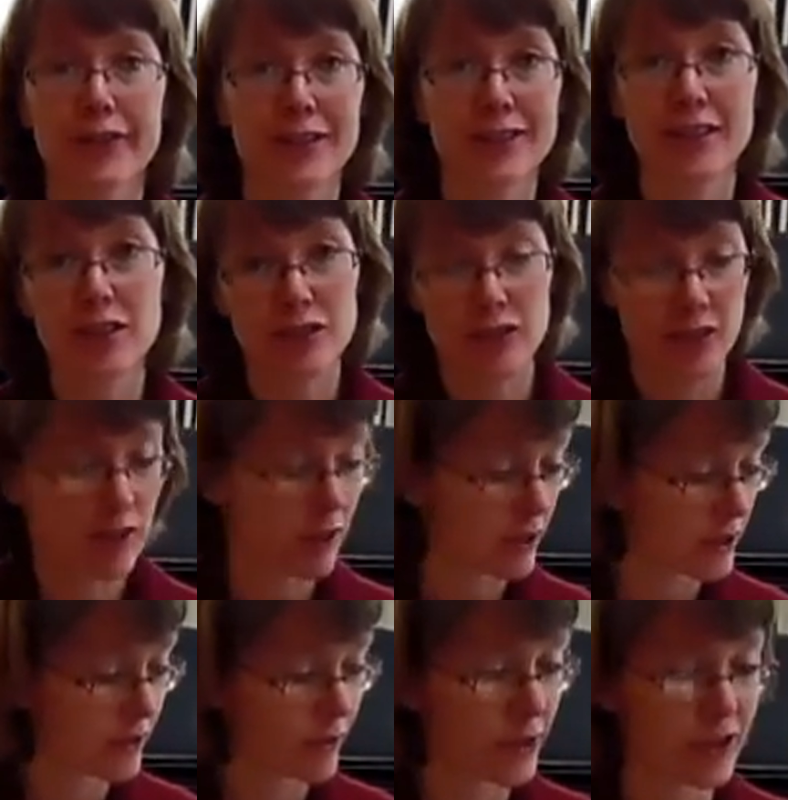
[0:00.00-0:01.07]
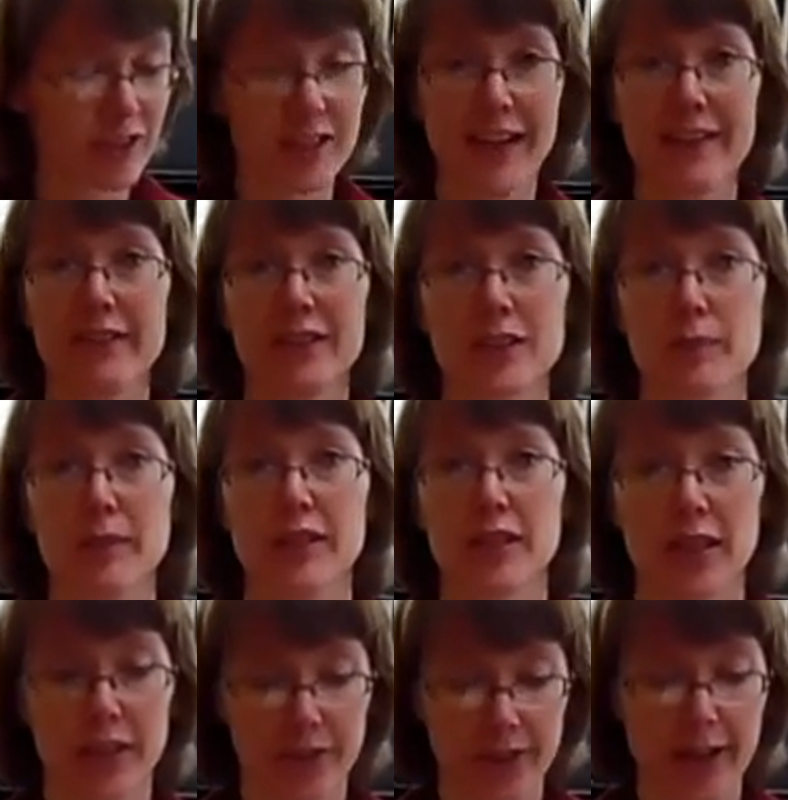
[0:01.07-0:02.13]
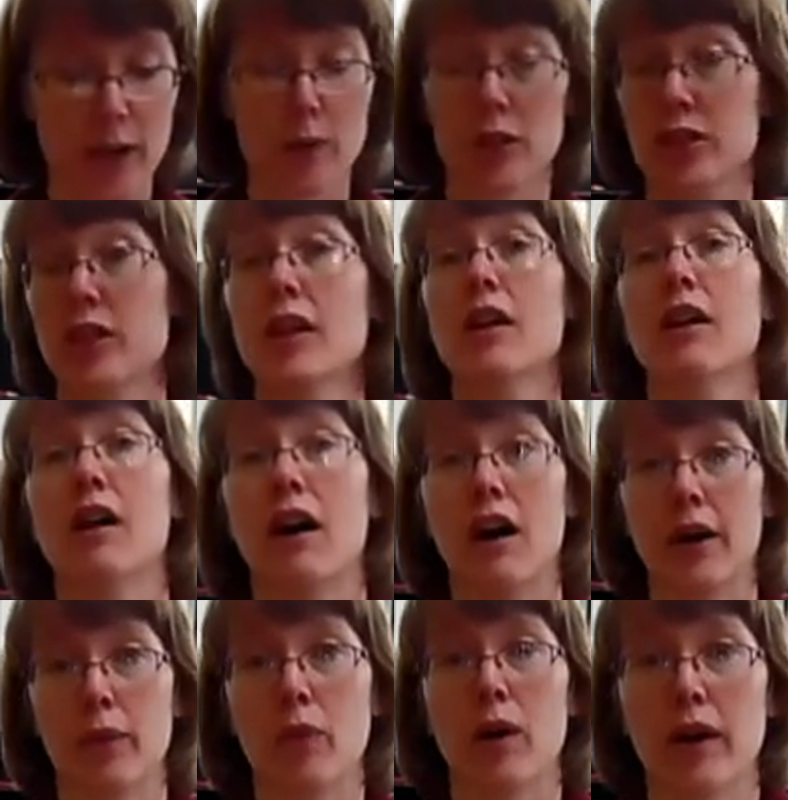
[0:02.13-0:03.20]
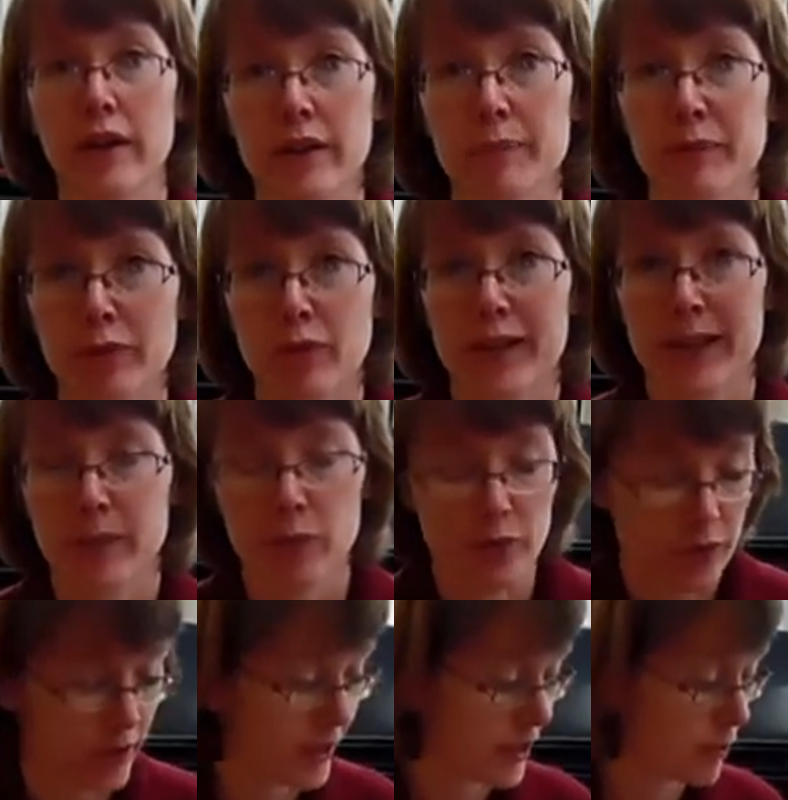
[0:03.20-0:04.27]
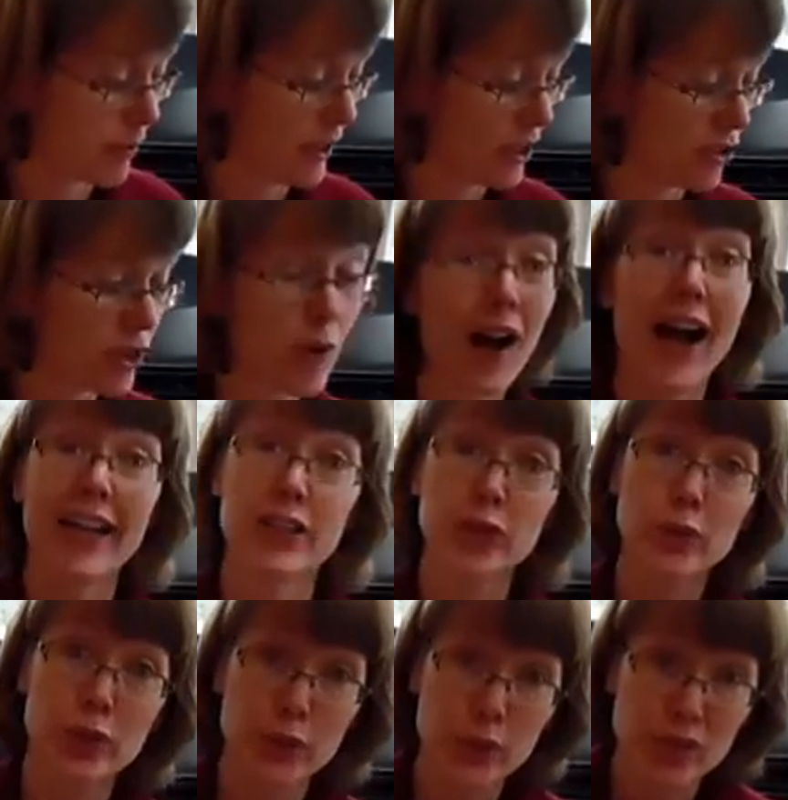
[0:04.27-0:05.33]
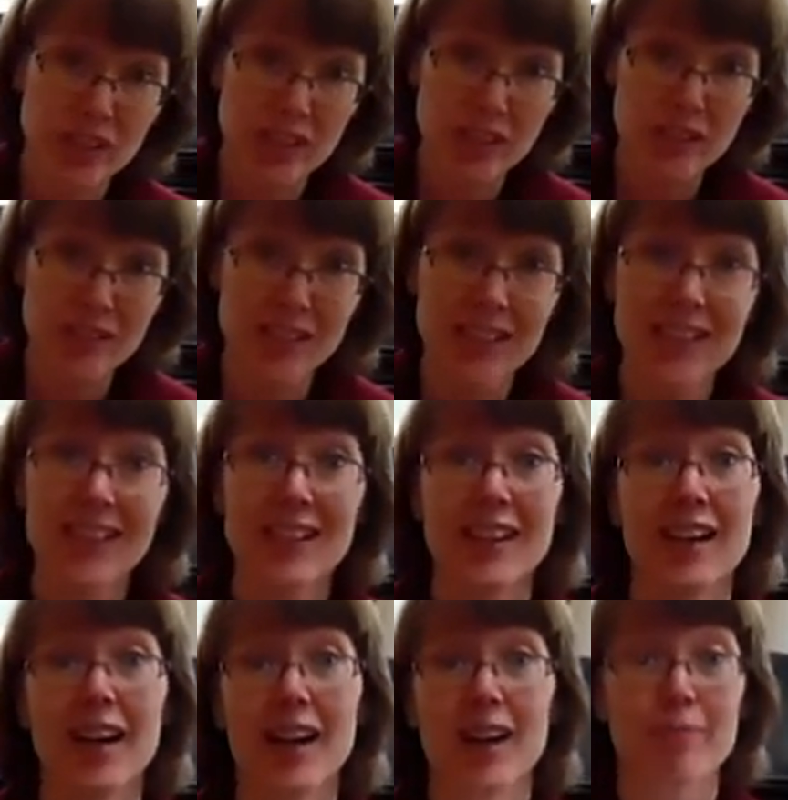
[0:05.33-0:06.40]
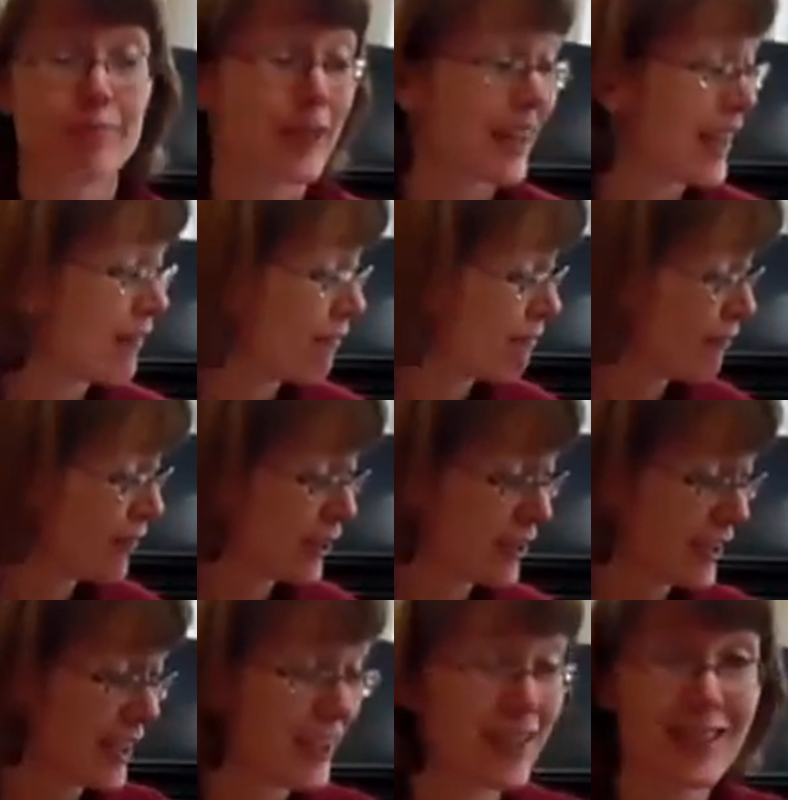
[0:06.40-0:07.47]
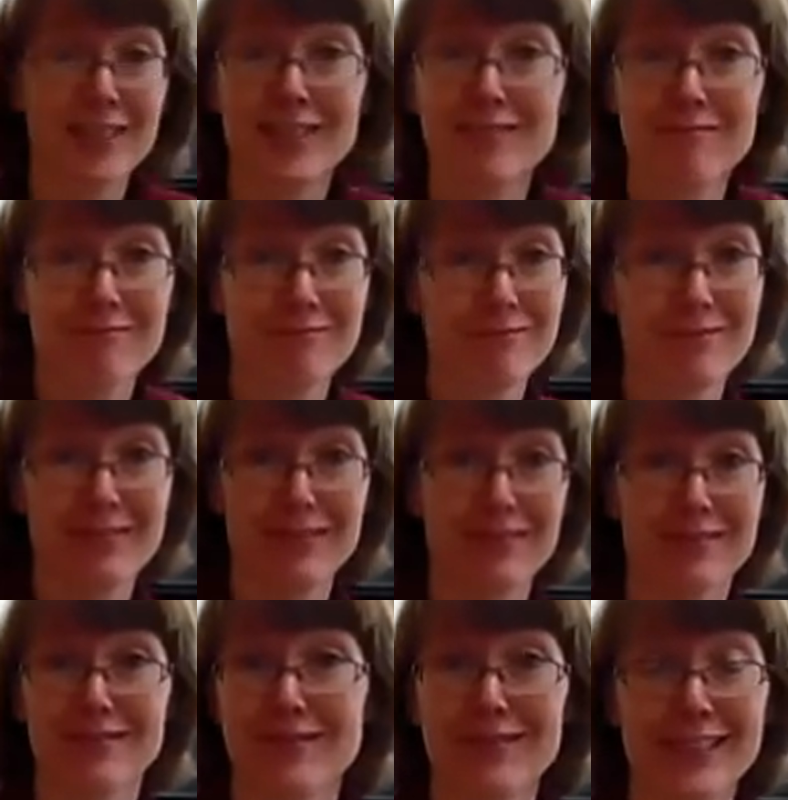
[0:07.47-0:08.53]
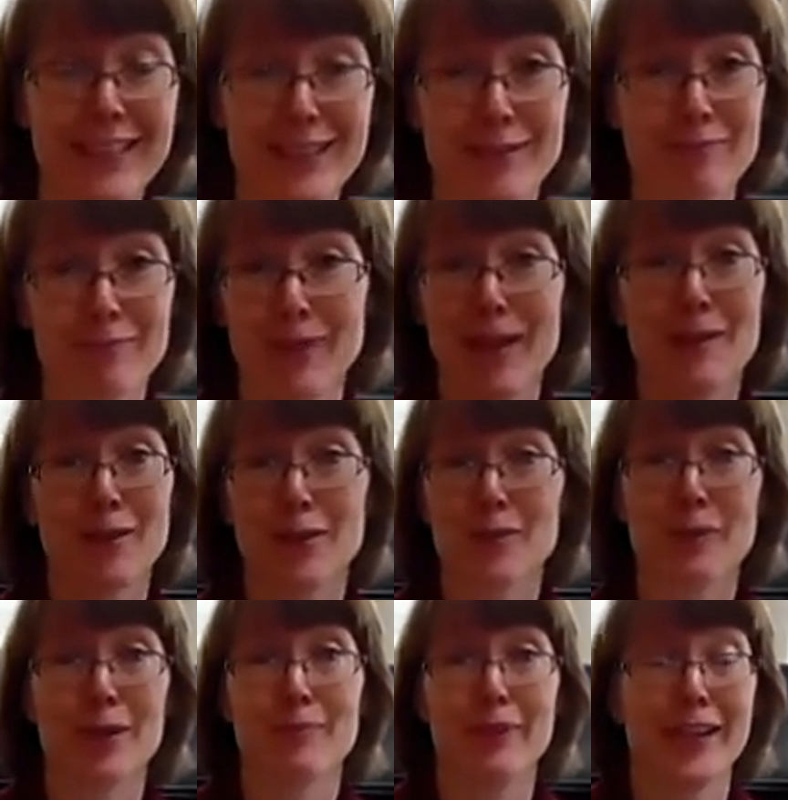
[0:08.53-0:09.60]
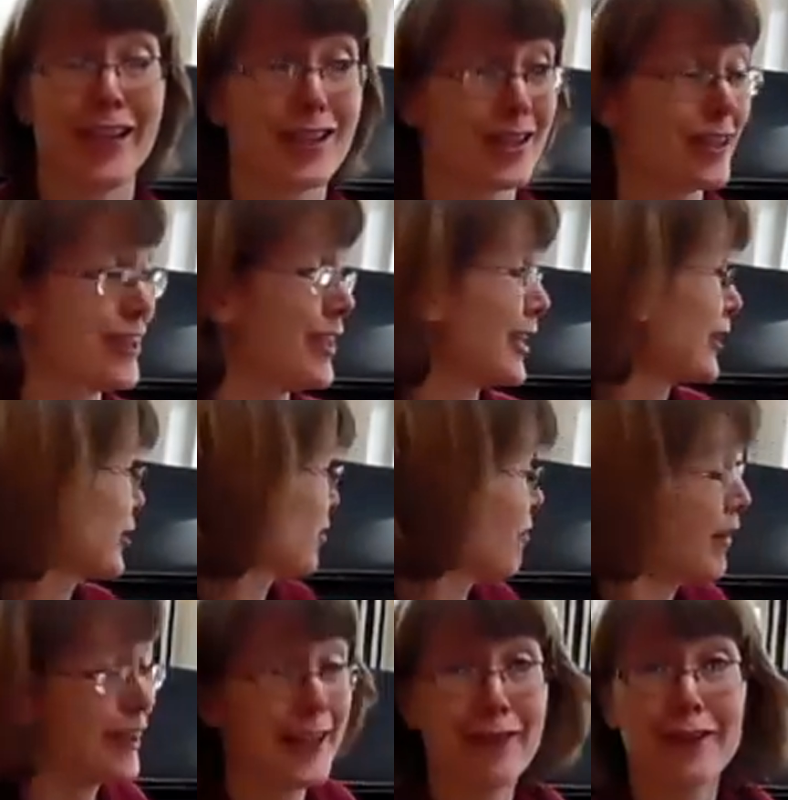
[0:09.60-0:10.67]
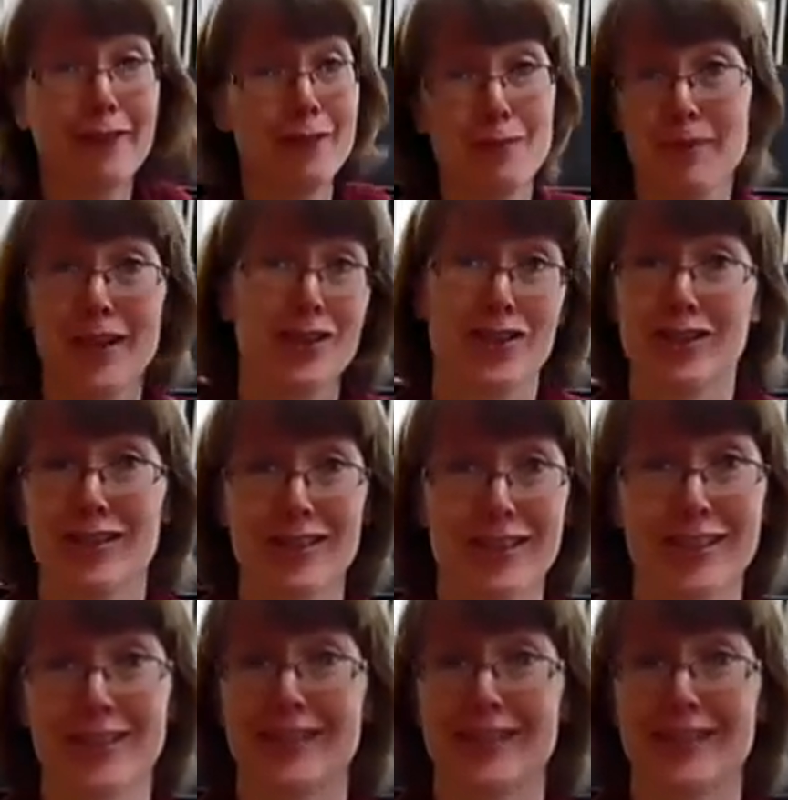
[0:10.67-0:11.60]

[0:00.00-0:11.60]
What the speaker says: different little songs versus having to spend 100 hours on one before I can move to the next page. So I do use this, but I fill in, like, I learn one page and then I go play 50 pages